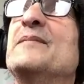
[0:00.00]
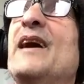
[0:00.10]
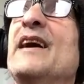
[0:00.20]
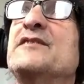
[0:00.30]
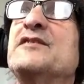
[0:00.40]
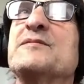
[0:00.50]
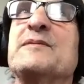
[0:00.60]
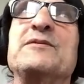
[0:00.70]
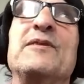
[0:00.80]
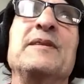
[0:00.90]
had just
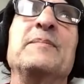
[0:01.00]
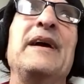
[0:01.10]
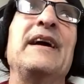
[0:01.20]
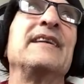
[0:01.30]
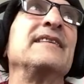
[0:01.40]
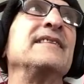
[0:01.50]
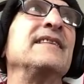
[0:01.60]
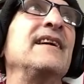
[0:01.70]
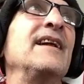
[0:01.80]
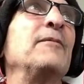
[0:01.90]
rejoined the band,
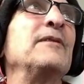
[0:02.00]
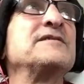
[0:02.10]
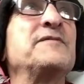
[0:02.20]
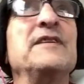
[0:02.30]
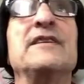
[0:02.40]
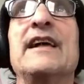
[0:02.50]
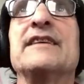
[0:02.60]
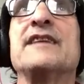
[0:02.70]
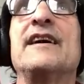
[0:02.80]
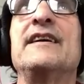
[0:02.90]
and I was feeling
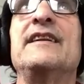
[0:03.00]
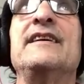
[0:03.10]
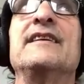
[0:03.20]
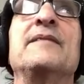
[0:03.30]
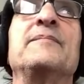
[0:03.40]
anxiety, and